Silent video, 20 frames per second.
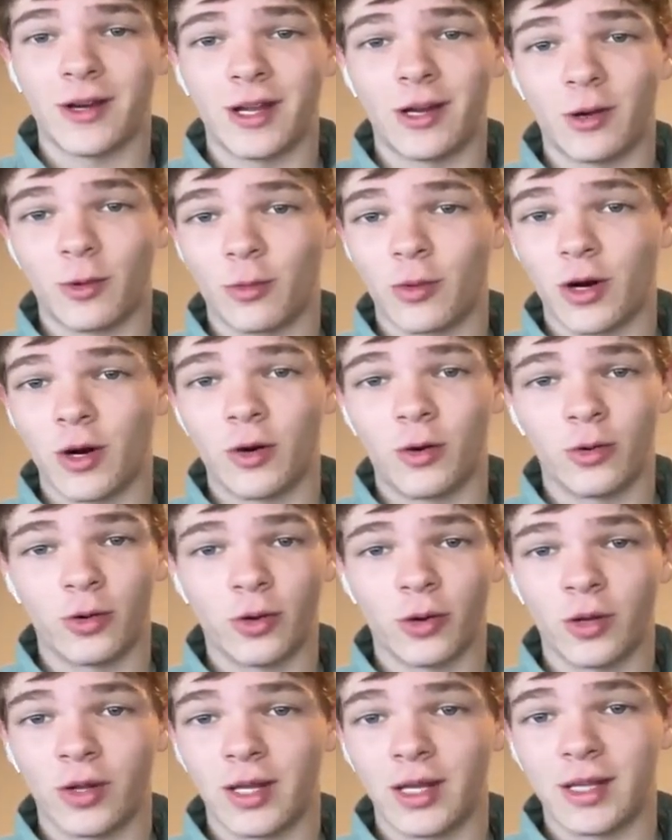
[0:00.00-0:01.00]
in a row
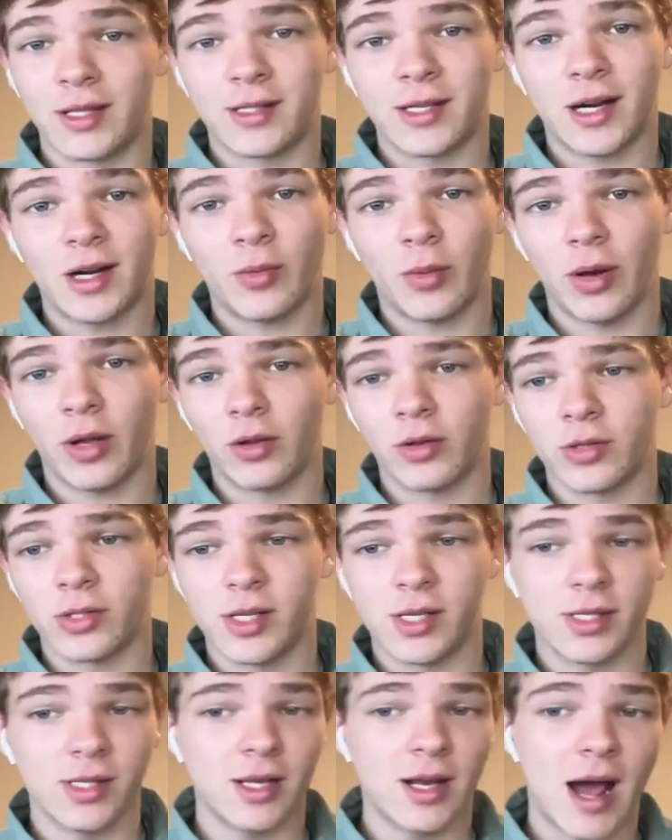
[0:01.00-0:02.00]
during the entire regular
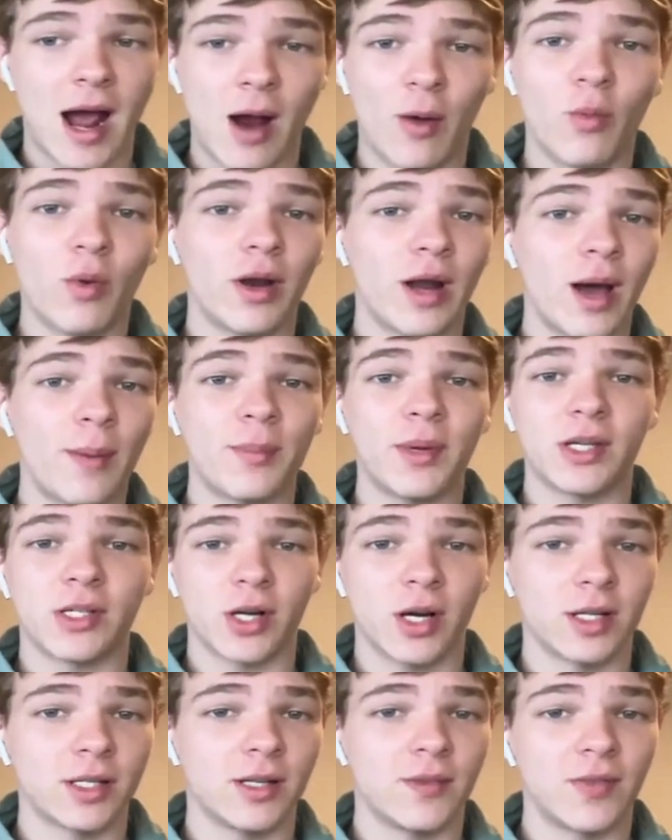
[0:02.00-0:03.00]
season. I would not be
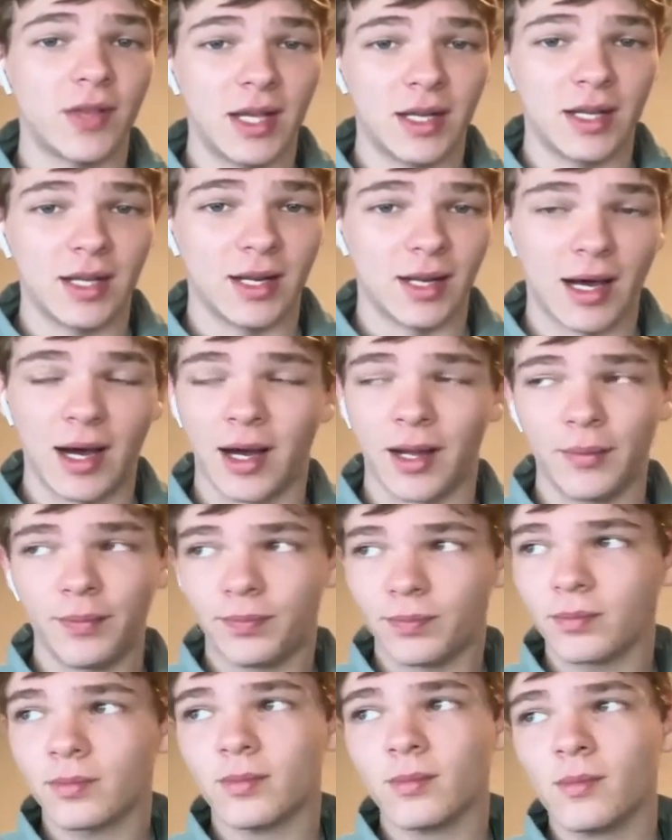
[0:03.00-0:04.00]
shocked if they did not.
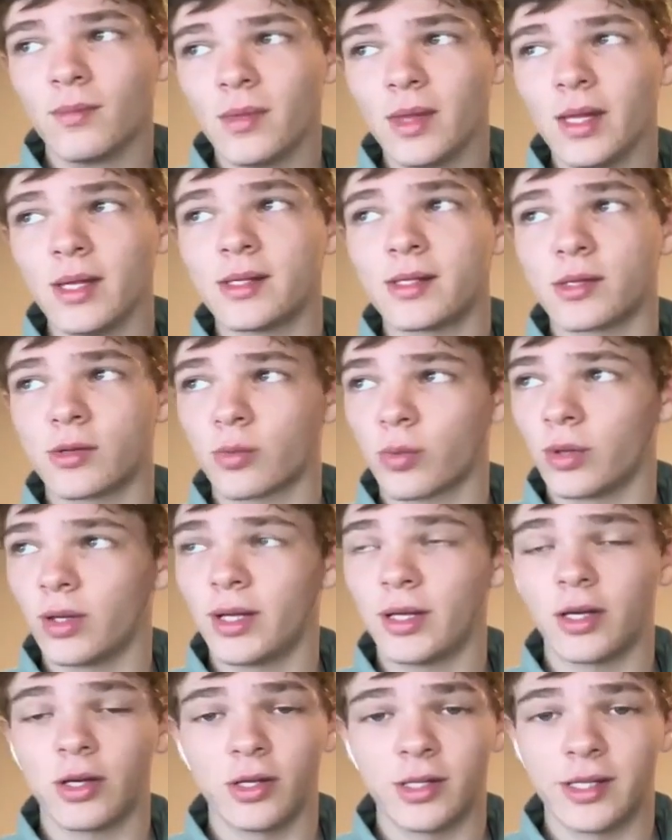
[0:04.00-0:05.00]
This is
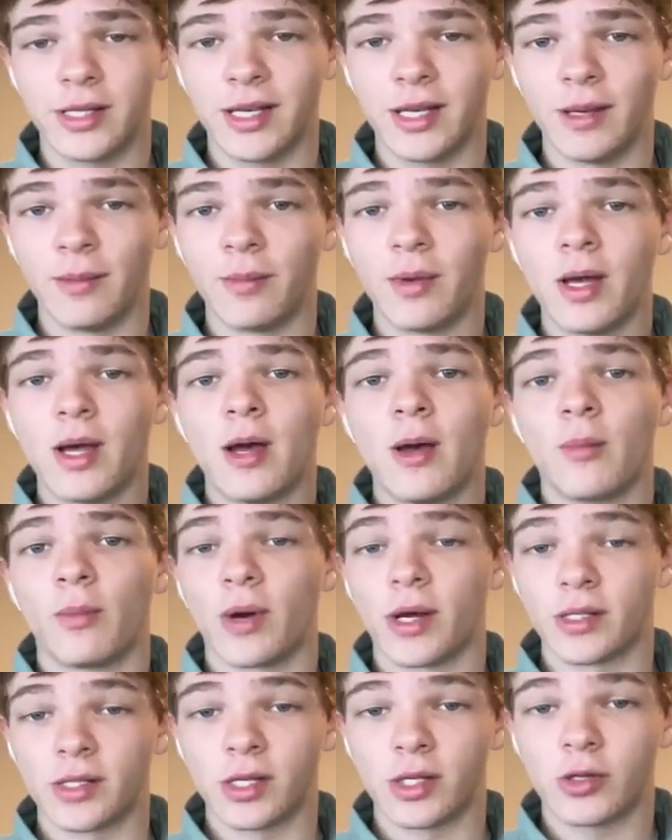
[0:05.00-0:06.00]
really a good team,
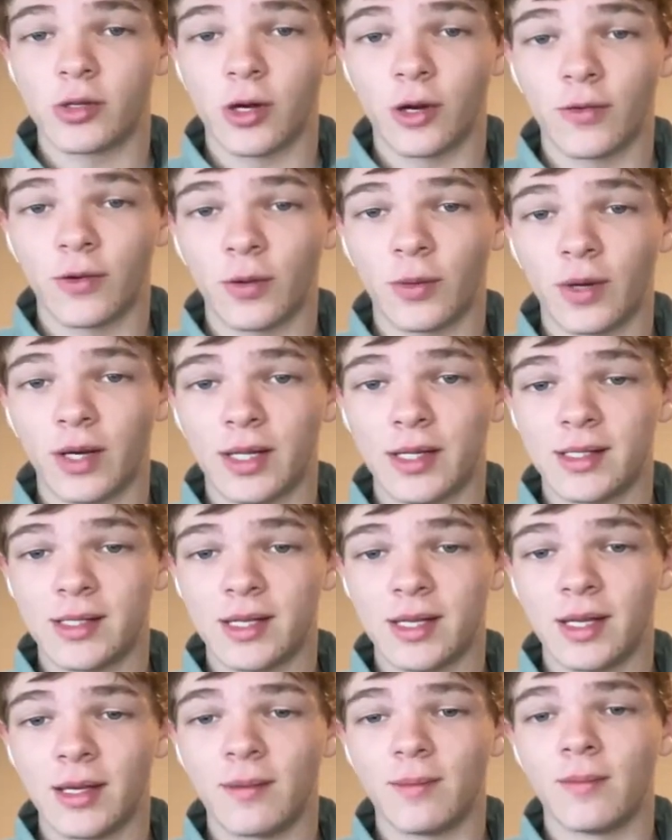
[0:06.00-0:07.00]
President's Trophy winning
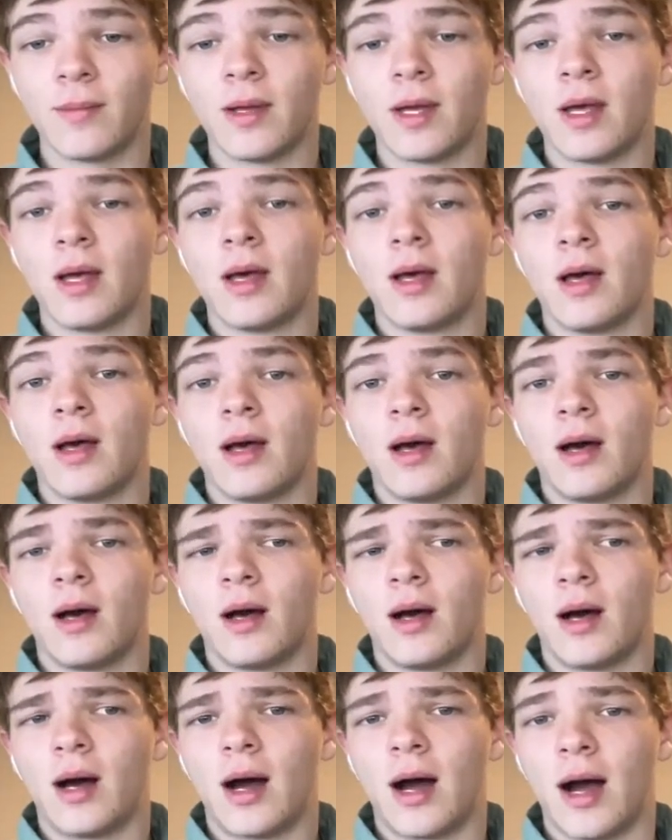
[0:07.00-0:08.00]
team.
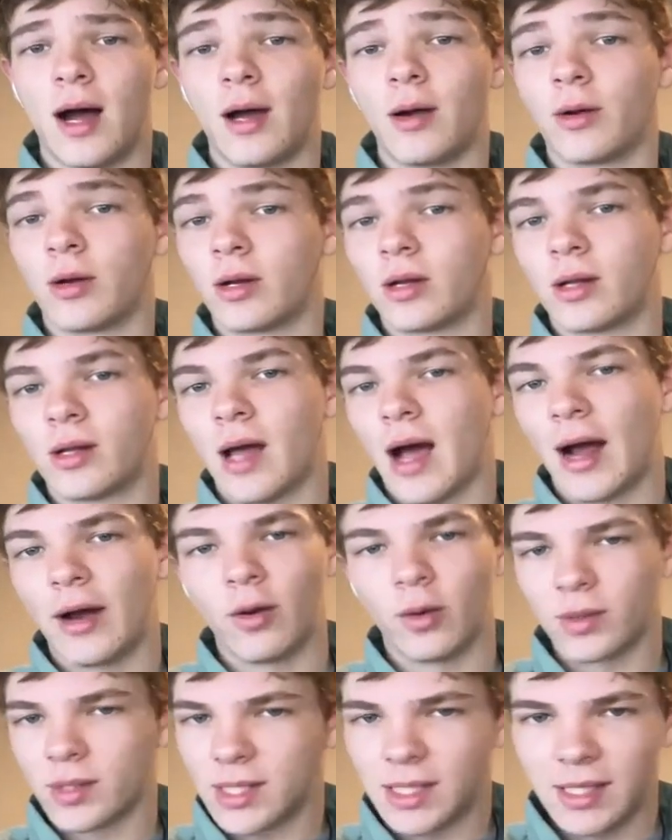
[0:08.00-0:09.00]
I I
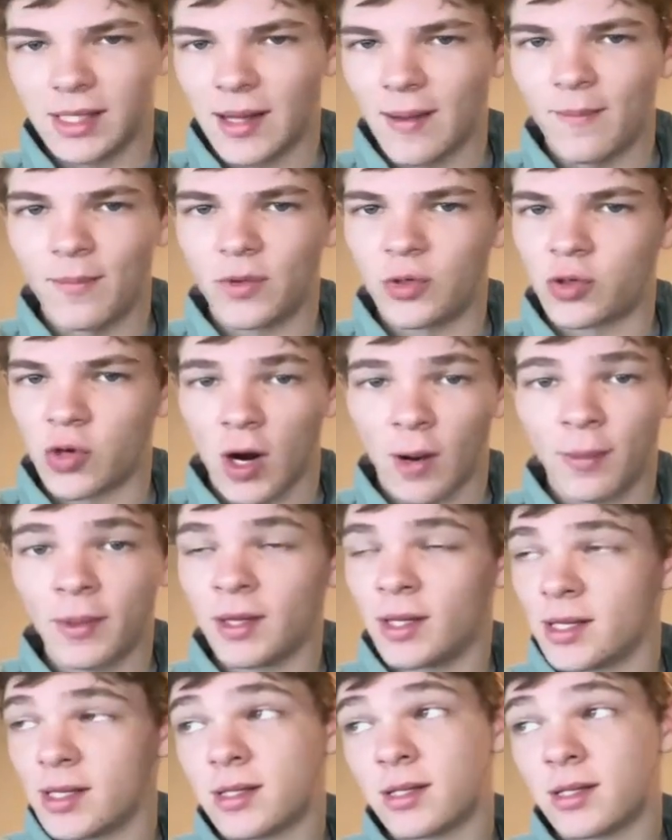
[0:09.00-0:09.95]
don't see them dropping this